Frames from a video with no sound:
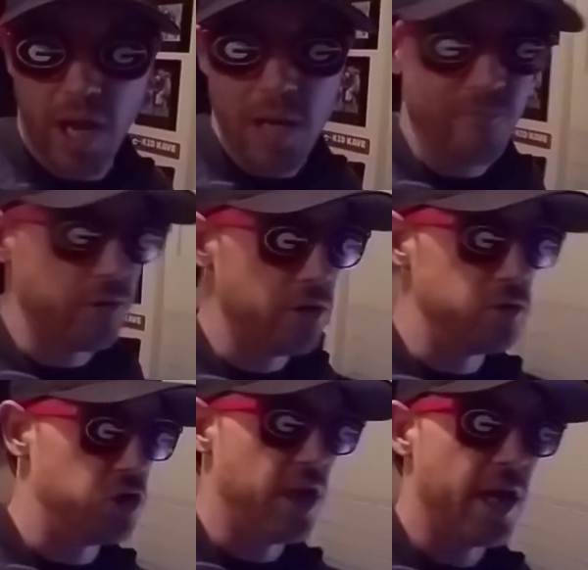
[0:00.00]
game for
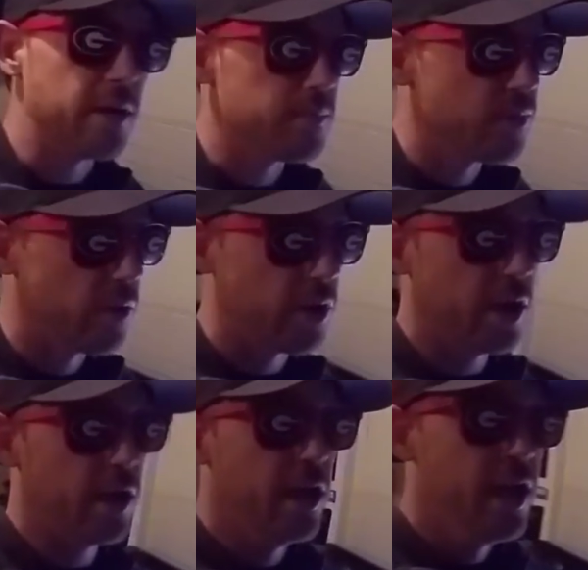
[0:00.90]
UGA.
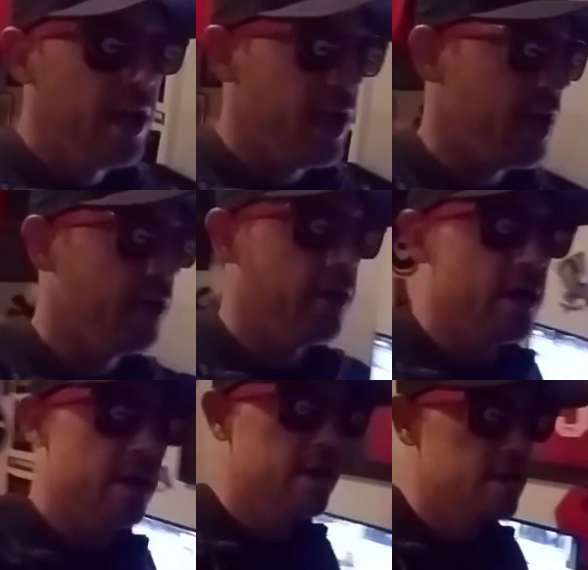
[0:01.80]
Okay, and
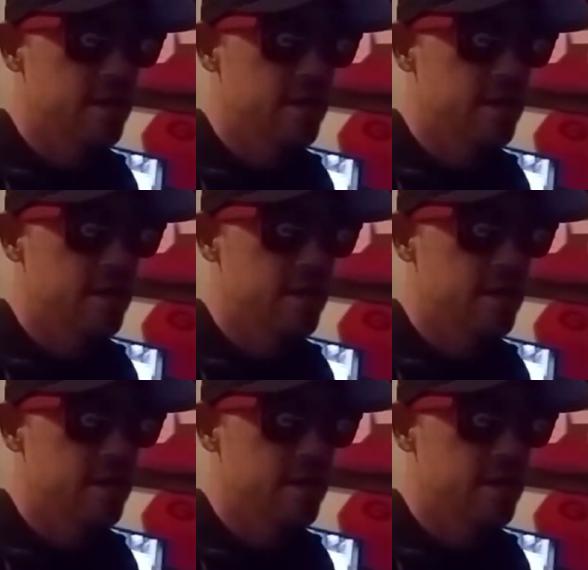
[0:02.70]
uh,